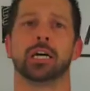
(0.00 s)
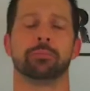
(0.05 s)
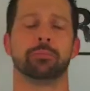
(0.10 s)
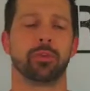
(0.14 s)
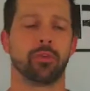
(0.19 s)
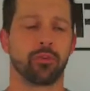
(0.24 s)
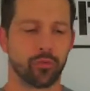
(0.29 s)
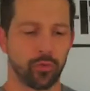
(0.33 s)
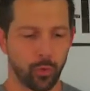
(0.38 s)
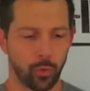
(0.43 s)

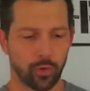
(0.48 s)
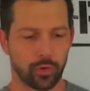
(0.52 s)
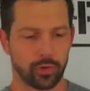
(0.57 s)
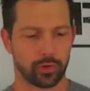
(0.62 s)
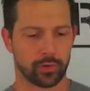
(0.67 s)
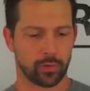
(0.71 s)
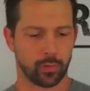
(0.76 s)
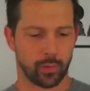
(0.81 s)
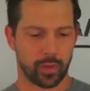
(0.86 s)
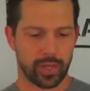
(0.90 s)

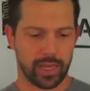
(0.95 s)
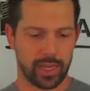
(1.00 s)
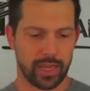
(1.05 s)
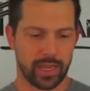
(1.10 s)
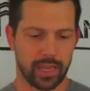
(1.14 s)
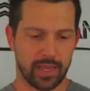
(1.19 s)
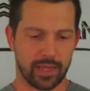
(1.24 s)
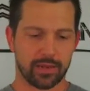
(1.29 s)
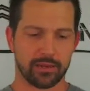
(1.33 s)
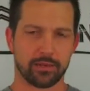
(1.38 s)
before
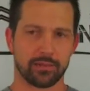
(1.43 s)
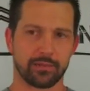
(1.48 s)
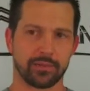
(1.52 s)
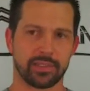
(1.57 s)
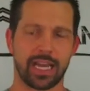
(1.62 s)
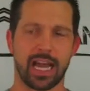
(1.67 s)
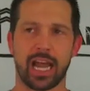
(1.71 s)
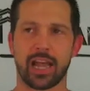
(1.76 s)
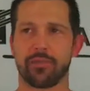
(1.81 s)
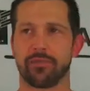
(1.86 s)
we
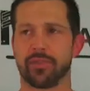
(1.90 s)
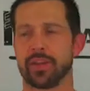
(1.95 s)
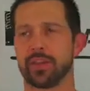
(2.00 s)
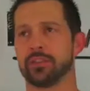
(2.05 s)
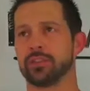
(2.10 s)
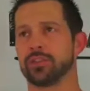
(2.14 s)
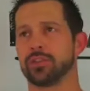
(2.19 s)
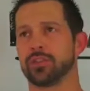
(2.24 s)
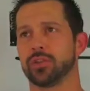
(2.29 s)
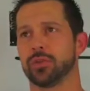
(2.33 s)
dive
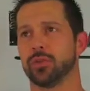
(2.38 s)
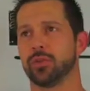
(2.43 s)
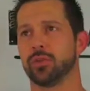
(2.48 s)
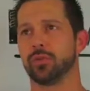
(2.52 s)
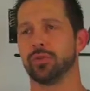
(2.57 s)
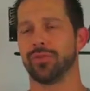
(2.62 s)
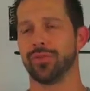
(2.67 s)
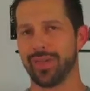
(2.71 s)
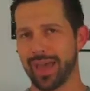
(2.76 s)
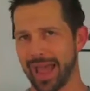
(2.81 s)

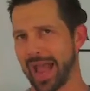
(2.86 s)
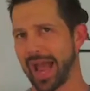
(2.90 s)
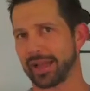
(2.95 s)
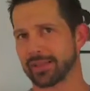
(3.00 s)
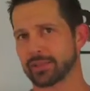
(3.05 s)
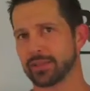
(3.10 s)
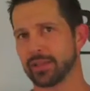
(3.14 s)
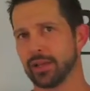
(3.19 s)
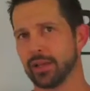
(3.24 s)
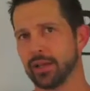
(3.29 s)
into
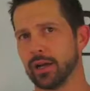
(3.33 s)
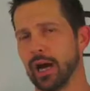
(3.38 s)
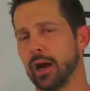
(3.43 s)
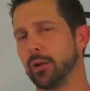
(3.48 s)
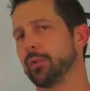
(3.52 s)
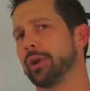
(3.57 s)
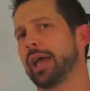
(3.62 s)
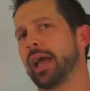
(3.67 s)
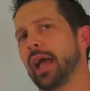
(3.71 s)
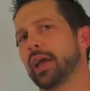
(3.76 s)
that,
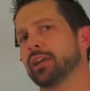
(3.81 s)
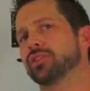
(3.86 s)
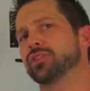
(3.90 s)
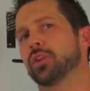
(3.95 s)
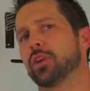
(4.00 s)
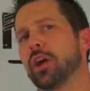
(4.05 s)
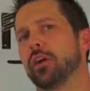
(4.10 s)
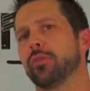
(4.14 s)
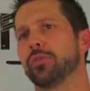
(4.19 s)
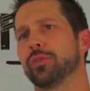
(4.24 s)
I want to
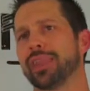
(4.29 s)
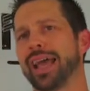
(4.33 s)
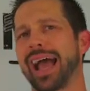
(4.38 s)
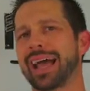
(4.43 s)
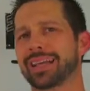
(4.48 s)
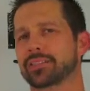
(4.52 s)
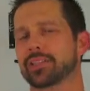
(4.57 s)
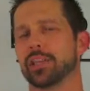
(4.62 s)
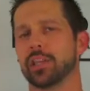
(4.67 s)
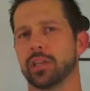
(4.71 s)
start off with
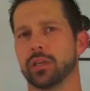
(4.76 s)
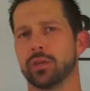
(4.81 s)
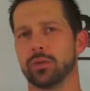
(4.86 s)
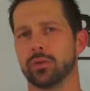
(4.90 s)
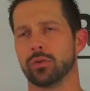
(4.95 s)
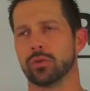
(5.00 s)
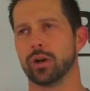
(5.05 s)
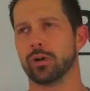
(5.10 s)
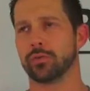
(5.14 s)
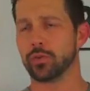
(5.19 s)
asking
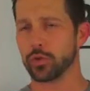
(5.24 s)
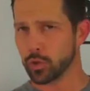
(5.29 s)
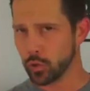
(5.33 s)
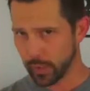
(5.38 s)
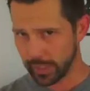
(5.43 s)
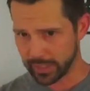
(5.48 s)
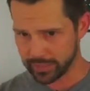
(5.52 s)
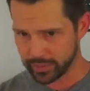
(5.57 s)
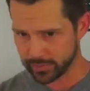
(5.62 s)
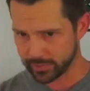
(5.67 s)
you a few
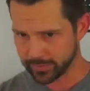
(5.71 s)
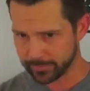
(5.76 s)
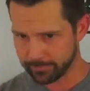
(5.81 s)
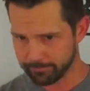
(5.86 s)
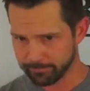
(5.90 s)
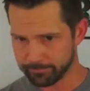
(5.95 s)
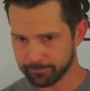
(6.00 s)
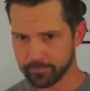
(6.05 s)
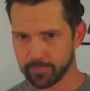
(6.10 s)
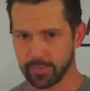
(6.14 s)
questions.
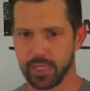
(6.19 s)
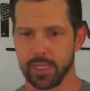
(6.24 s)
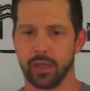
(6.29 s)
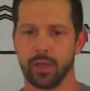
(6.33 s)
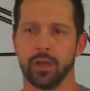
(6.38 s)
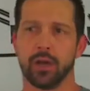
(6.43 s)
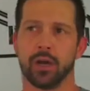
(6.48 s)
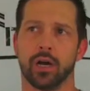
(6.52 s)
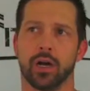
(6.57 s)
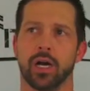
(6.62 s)

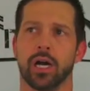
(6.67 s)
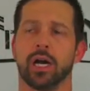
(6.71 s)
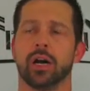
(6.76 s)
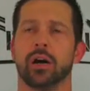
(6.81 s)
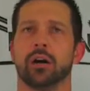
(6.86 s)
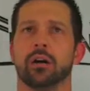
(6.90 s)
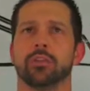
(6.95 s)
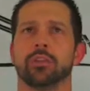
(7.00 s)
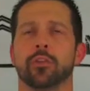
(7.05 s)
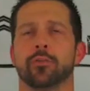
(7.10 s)

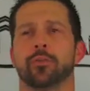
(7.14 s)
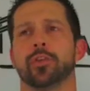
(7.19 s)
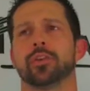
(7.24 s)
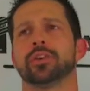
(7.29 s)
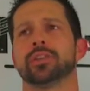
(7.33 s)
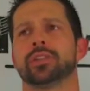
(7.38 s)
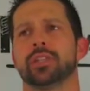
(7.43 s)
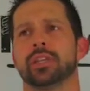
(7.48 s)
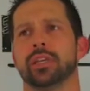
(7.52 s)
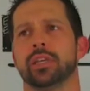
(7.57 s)
The
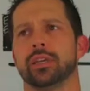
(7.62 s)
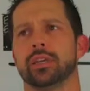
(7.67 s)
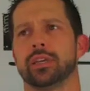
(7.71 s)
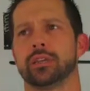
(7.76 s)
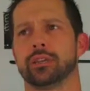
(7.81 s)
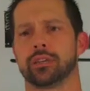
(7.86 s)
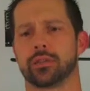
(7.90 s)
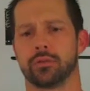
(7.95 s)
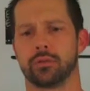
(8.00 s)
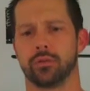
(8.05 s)
first
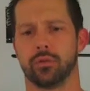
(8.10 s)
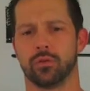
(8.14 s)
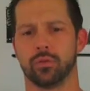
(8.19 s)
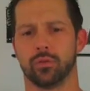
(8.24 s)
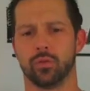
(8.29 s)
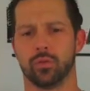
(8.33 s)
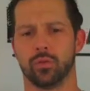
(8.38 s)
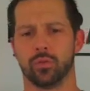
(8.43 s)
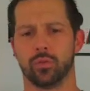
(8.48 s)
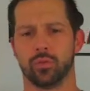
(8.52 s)
is,
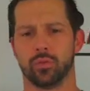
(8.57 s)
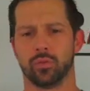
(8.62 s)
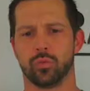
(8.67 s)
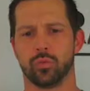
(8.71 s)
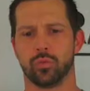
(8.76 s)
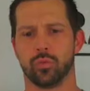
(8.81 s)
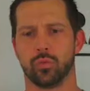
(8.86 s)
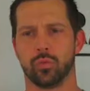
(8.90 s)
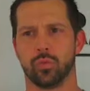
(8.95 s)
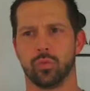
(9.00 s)

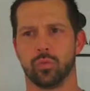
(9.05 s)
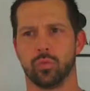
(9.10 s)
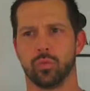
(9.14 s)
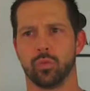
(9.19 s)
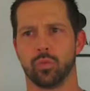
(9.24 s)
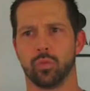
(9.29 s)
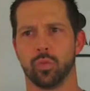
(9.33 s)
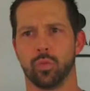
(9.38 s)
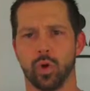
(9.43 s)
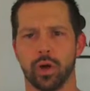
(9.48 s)

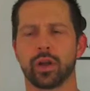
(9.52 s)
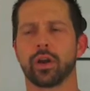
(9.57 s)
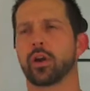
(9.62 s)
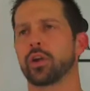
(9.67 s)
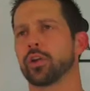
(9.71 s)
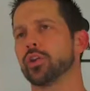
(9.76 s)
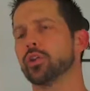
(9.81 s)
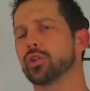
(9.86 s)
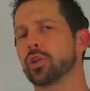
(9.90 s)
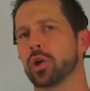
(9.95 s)
what
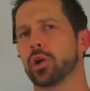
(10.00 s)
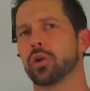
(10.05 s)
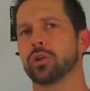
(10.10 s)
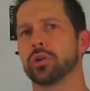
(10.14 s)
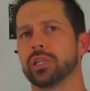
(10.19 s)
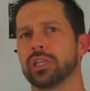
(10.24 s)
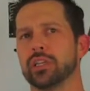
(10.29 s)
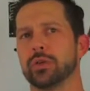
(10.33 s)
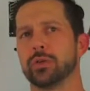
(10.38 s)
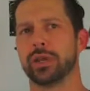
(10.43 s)
are you
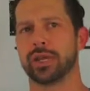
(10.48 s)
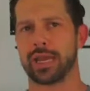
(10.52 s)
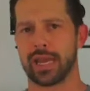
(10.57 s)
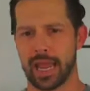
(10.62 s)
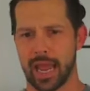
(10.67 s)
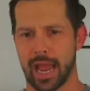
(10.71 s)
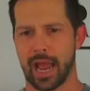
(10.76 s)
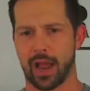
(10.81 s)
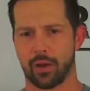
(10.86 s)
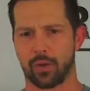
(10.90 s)
currently doing
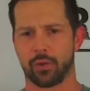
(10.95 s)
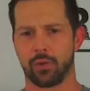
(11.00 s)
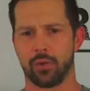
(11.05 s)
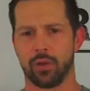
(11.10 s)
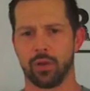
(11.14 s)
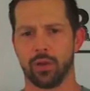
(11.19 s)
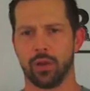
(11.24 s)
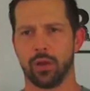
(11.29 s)
now